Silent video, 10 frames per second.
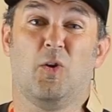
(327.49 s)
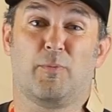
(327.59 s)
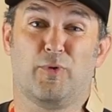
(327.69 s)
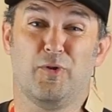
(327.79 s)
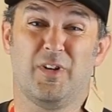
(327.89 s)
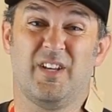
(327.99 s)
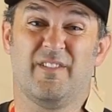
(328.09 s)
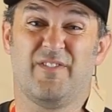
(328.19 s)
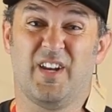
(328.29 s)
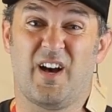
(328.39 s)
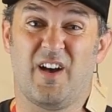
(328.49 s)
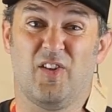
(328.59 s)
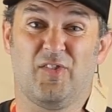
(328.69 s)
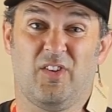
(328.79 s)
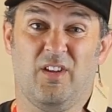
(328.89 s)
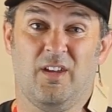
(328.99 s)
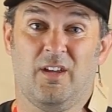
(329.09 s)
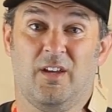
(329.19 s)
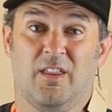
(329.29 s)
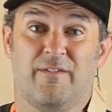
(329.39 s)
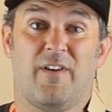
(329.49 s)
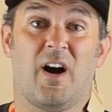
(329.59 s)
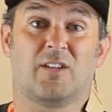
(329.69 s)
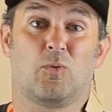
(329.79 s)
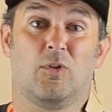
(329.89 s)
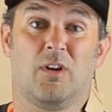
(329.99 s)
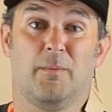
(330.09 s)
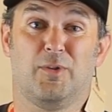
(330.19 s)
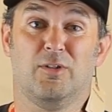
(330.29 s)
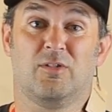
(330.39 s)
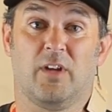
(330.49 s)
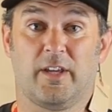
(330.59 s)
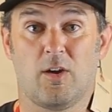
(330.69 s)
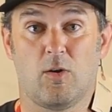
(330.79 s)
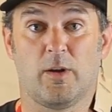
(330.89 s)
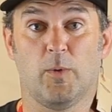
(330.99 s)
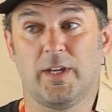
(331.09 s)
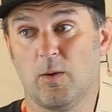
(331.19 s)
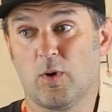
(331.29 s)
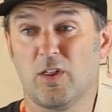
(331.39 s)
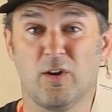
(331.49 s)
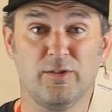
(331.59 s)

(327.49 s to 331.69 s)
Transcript: Loic Bruni, Finn Isles, the Fox World Cup dudes are like, yo, can we get one of